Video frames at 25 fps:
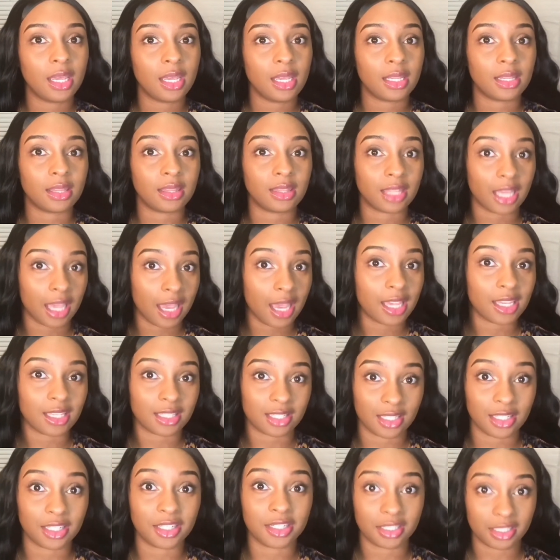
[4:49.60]
That is
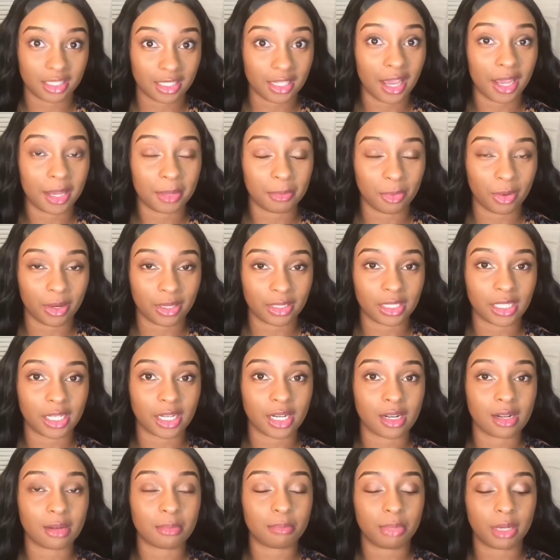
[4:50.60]
the good type right
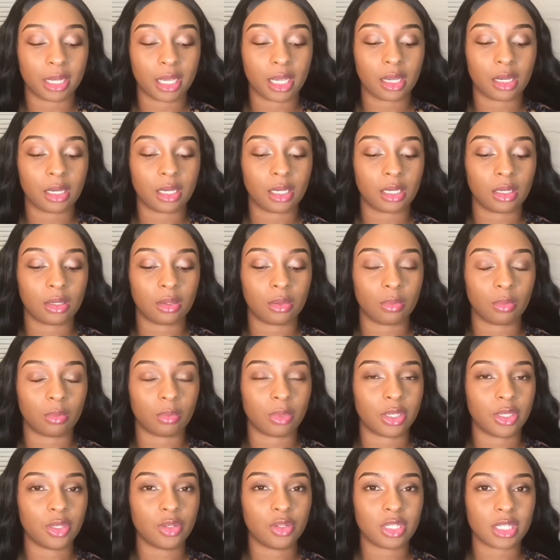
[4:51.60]
there. But when
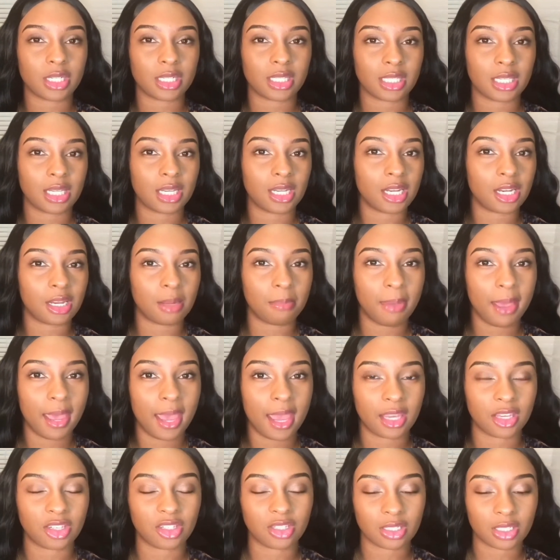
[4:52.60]
you just see it in the
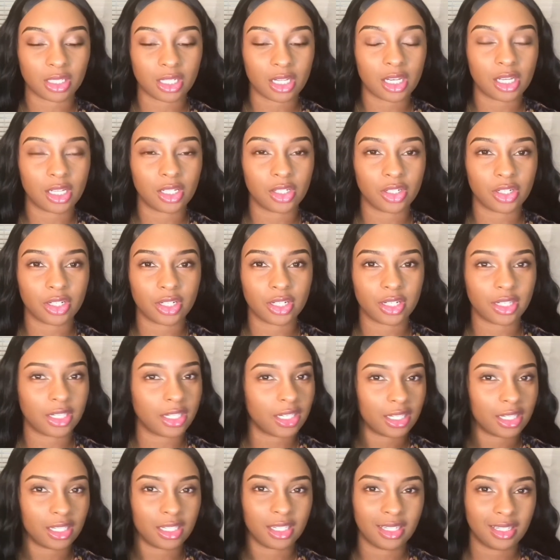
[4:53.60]
pack, you just color,
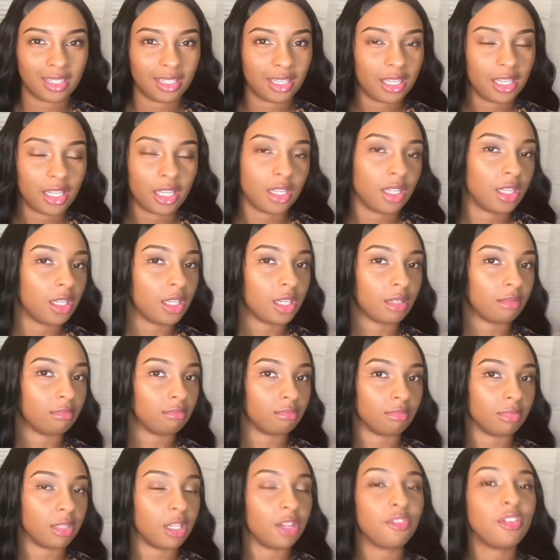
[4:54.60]
and
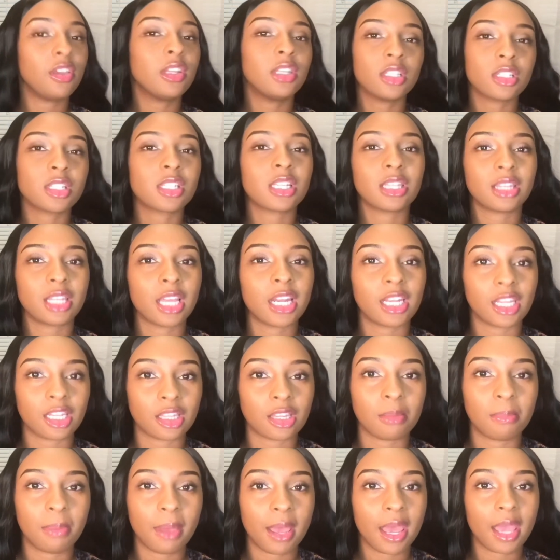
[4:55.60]
if it looks synthetic in the
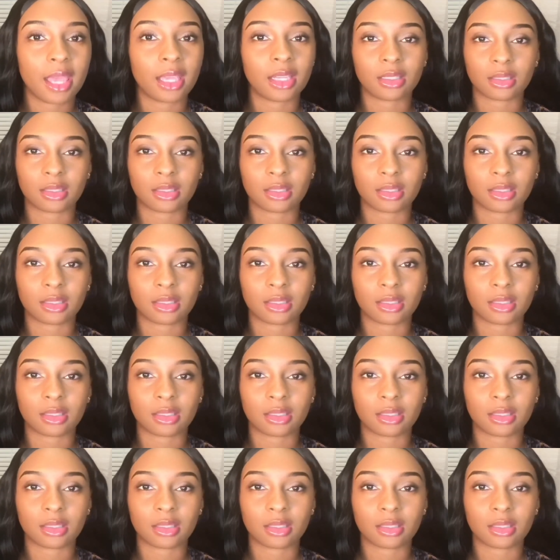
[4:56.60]
pack,